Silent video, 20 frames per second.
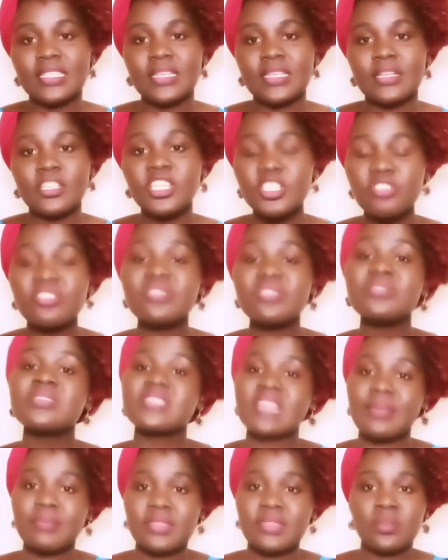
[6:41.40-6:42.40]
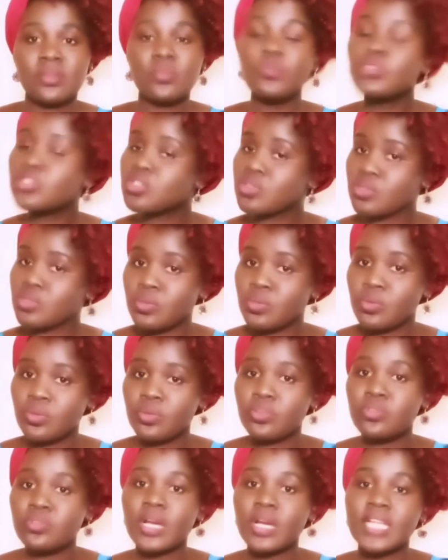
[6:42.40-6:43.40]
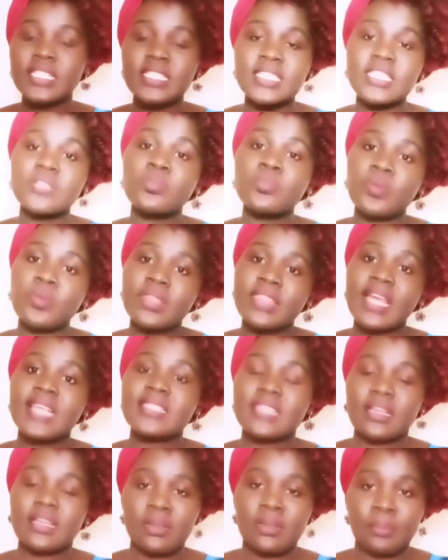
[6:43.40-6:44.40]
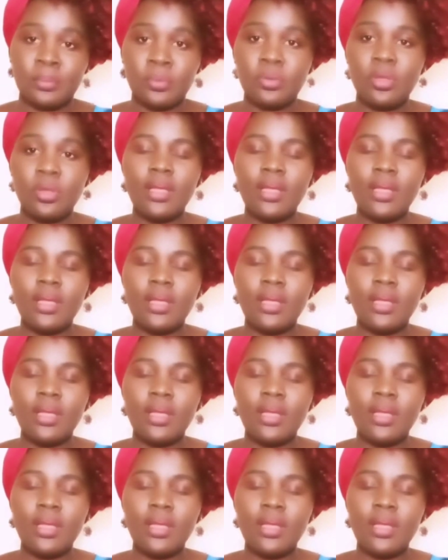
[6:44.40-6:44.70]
introduce something which you know you can stick with as a couple.